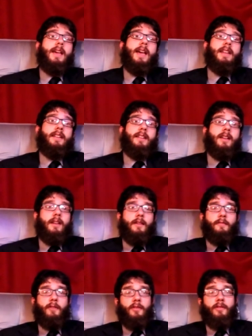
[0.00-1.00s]
And it
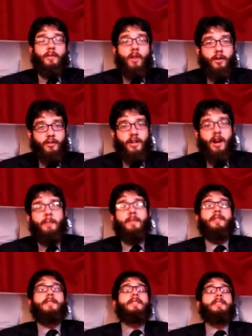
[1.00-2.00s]
further launched
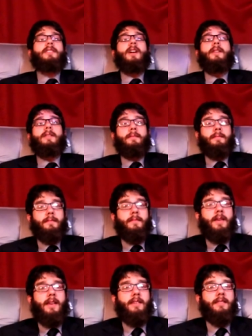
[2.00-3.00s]
Carpenter into stardom
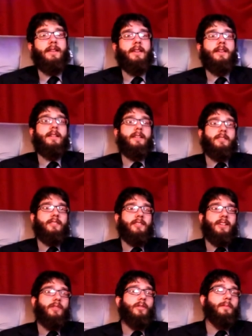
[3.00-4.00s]
as a
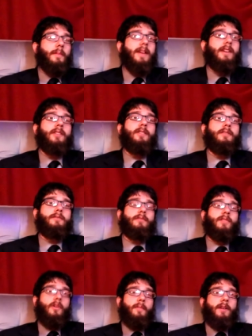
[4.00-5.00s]
skilled maker of
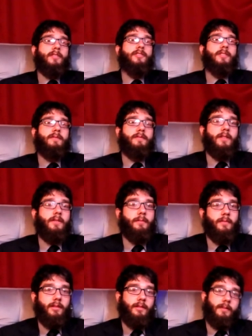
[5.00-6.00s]
low-budget
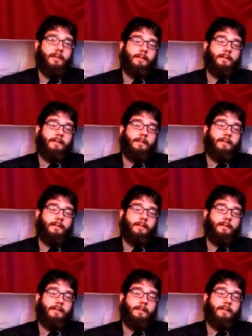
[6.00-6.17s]
films.